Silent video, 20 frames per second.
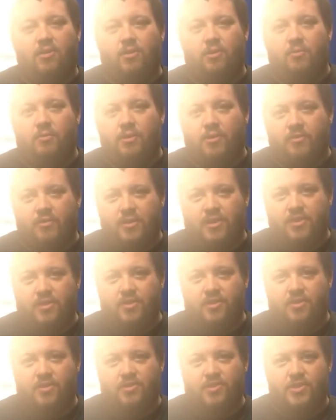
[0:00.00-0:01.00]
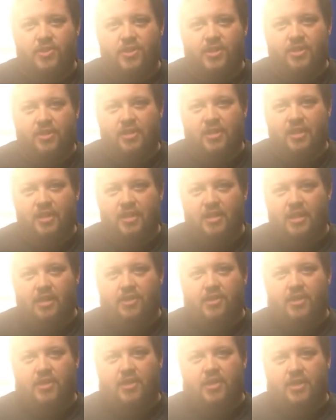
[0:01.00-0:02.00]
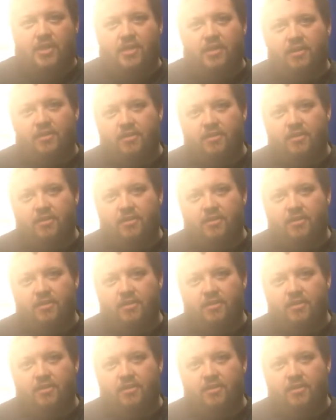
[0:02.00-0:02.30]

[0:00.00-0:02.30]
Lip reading: a little bit of research, and I think